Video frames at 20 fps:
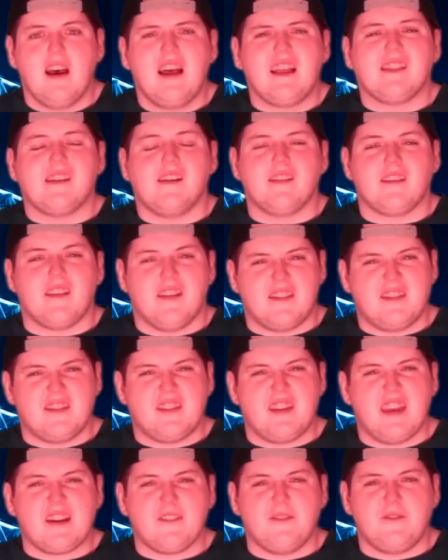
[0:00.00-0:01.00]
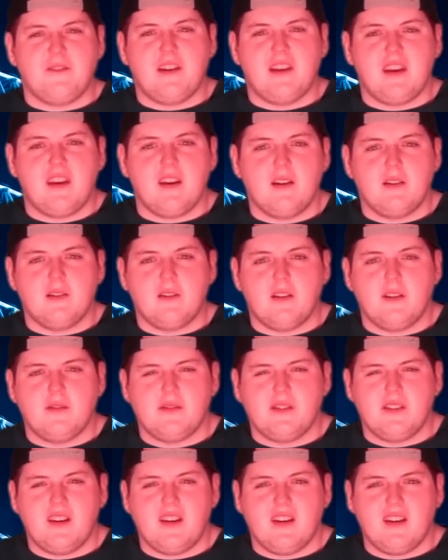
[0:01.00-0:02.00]
There's a sick video of
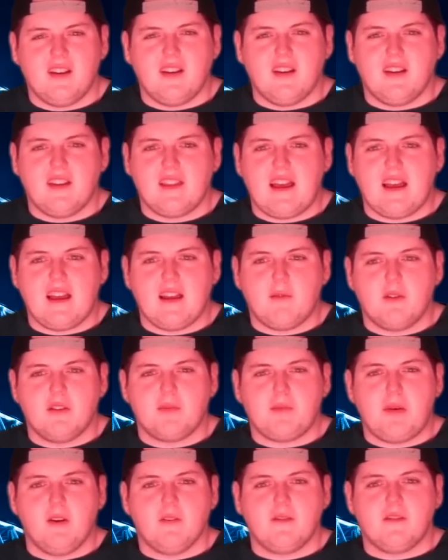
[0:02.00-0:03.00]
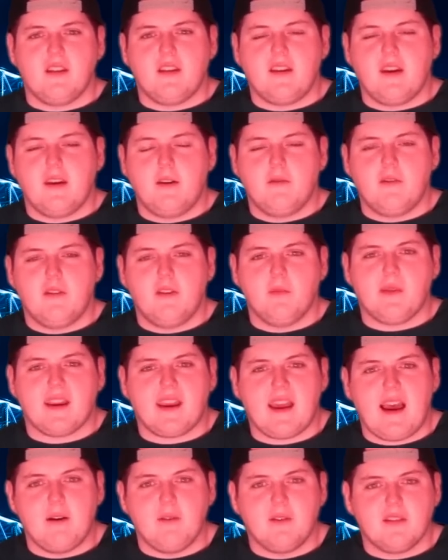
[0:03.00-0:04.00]
it that was posted to YouTube. The
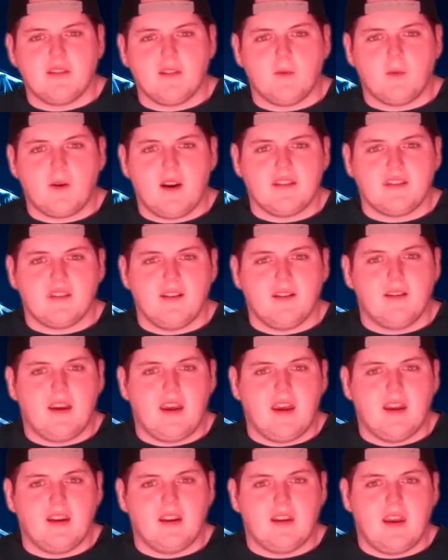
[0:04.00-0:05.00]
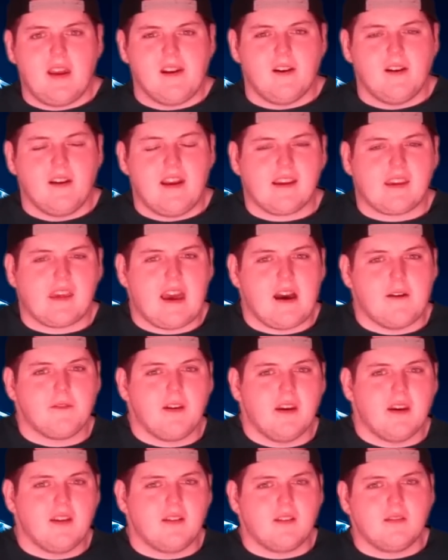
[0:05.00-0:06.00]
guy was arrested in an internet
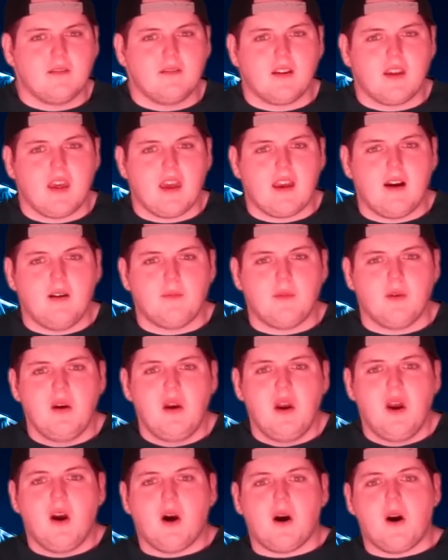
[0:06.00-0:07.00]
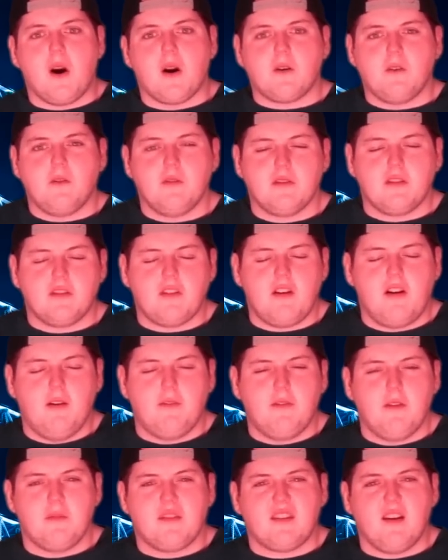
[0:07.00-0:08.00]
cafe looking up articles
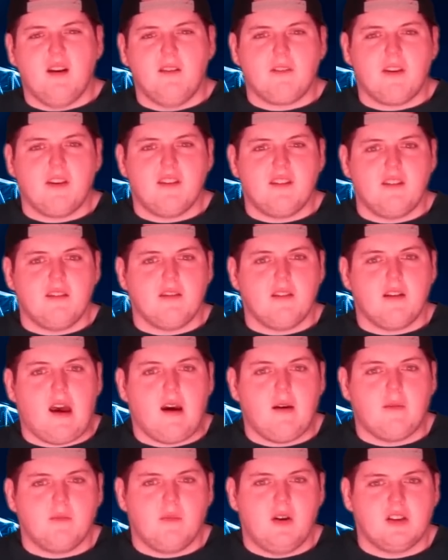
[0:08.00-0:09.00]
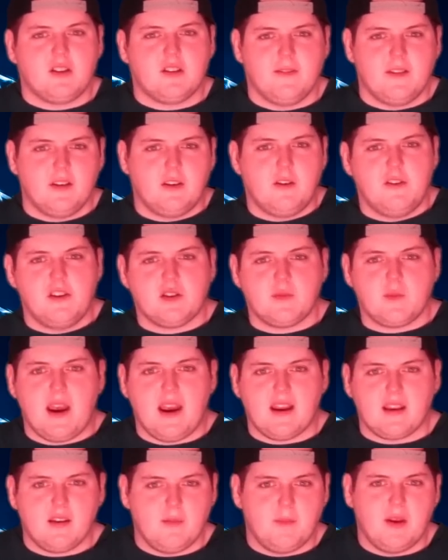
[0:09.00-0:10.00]
of himself because he's that much of a
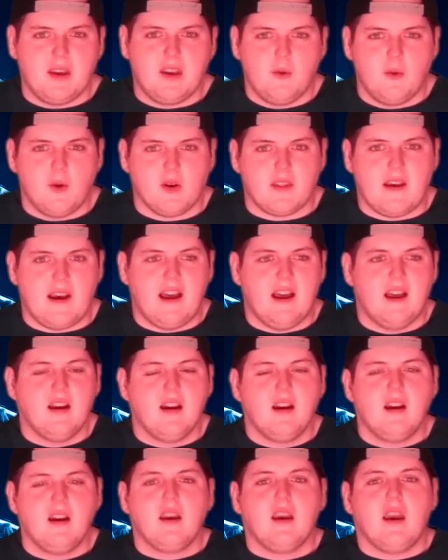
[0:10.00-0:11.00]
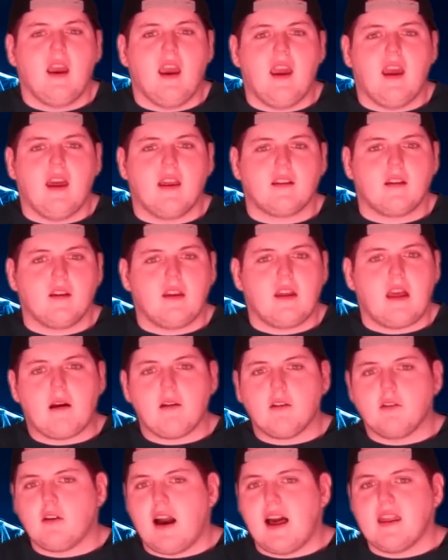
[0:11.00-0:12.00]
douchebag to be doing that. And I'm
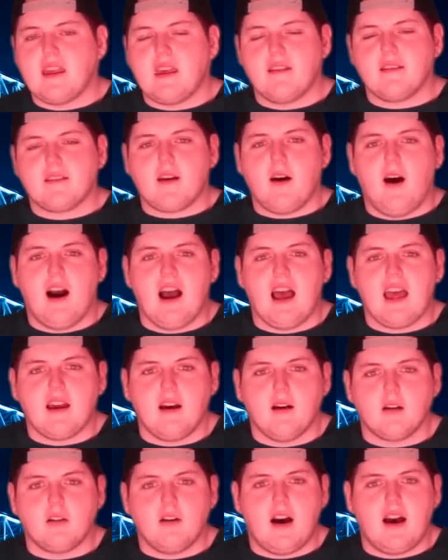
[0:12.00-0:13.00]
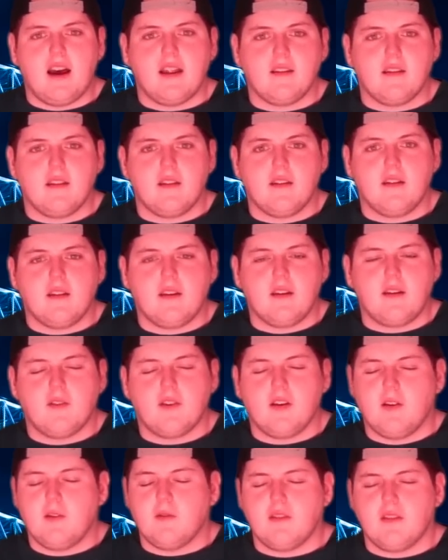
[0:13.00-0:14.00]
glad he's caught. I'm glad you
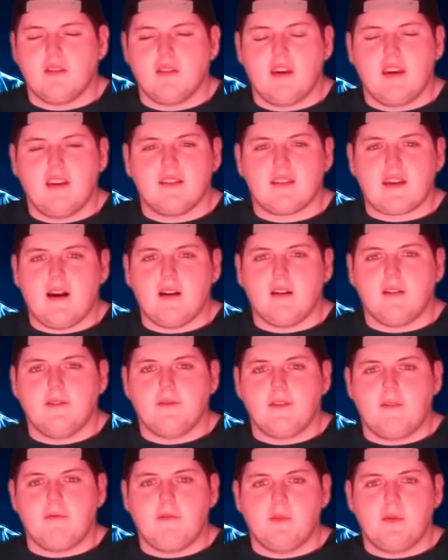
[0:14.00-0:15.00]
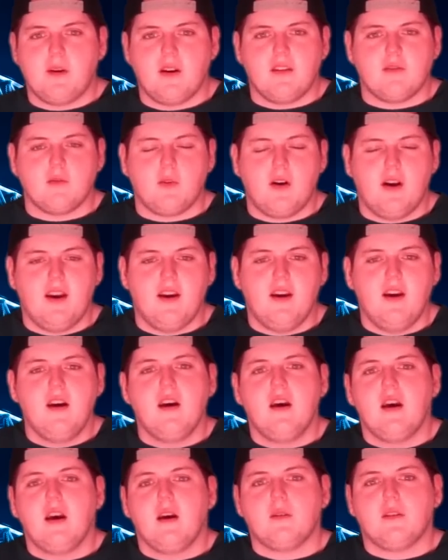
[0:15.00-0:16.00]
know he's out of everybody's way.
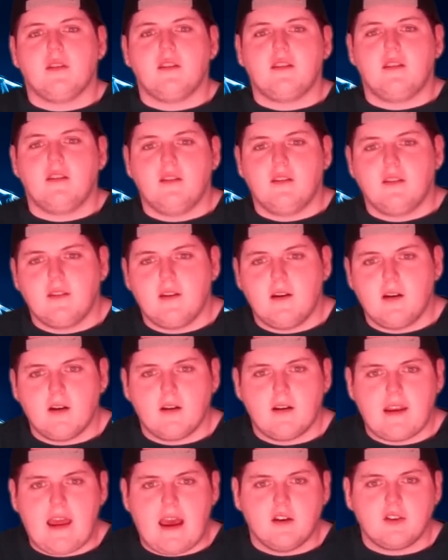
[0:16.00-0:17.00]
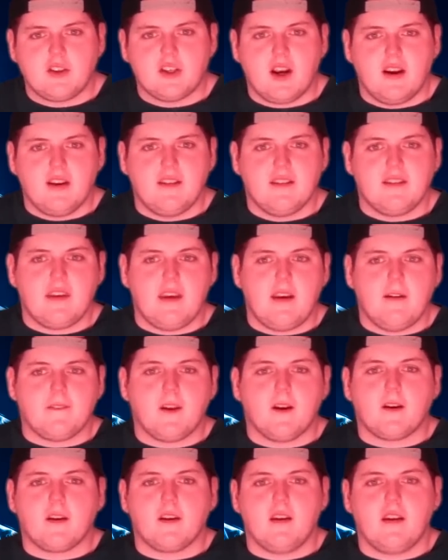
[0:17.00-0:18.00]
They're they're now trying to see if
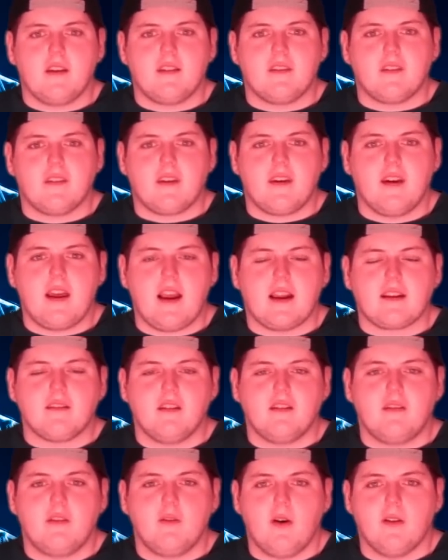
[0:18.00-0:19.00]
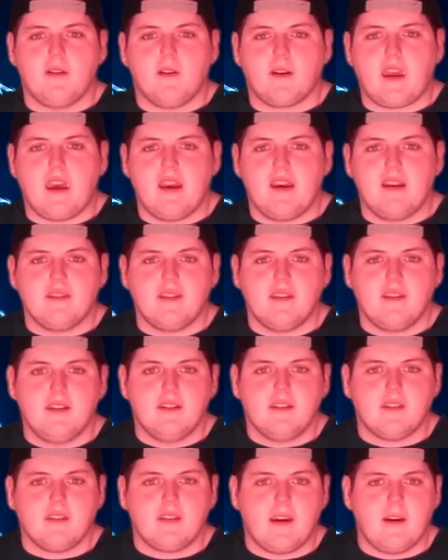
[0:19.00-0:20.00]
they're it's connected to other
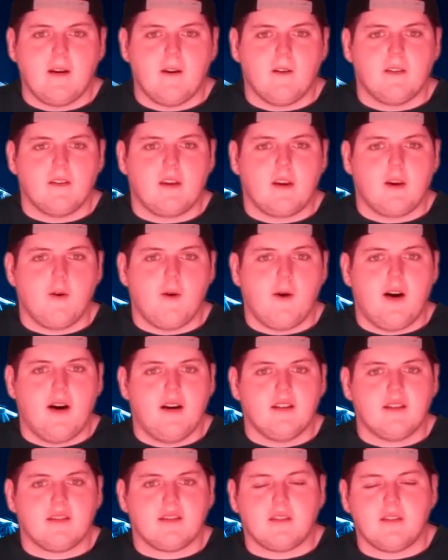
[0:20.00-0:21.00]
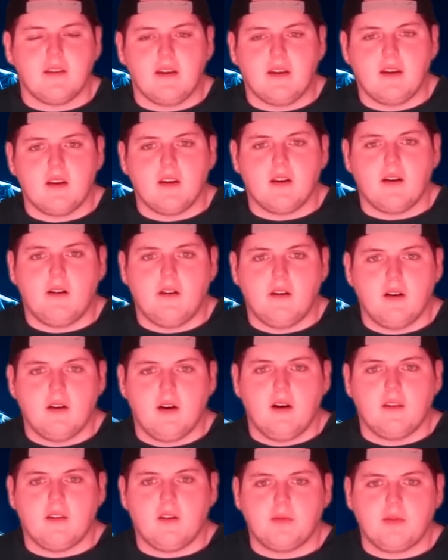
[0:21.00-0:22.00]
cases here in the U.S. and
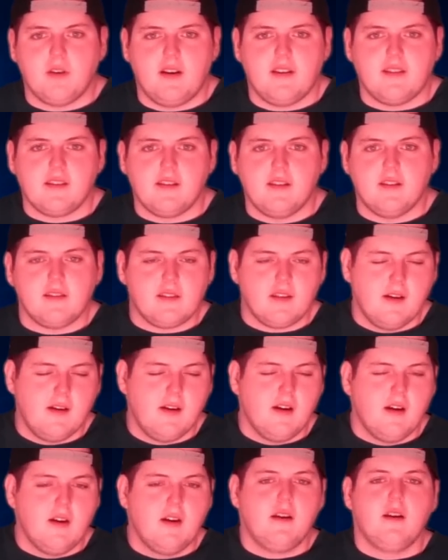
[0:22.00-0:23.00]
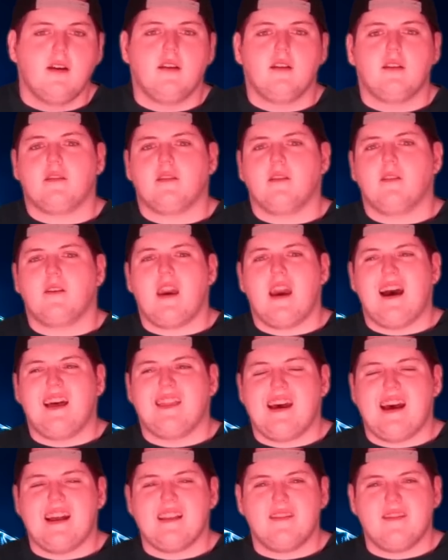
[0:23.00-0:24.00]
other places. So yeah,
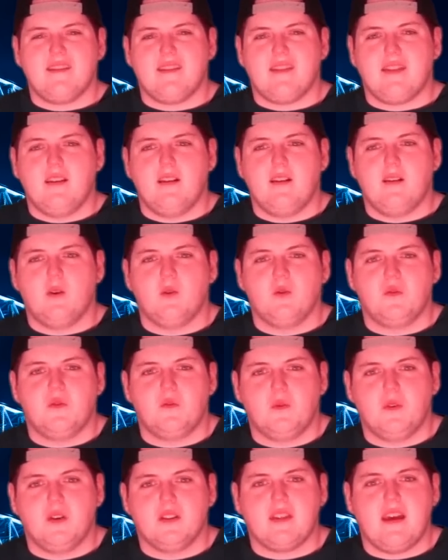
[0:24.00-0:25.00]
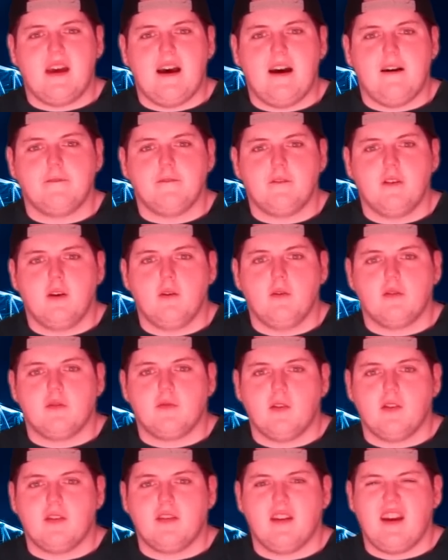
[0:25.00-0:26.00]
that's the what the f news
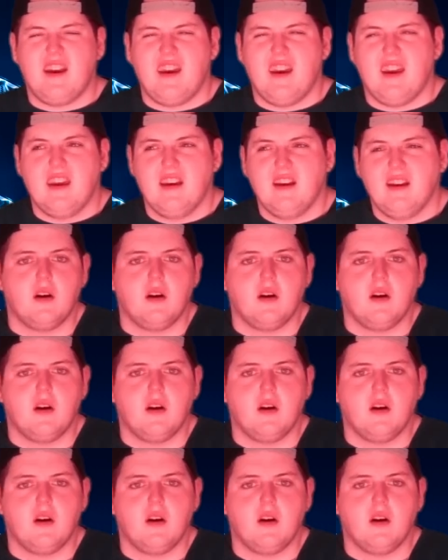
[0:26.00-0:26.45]
for today.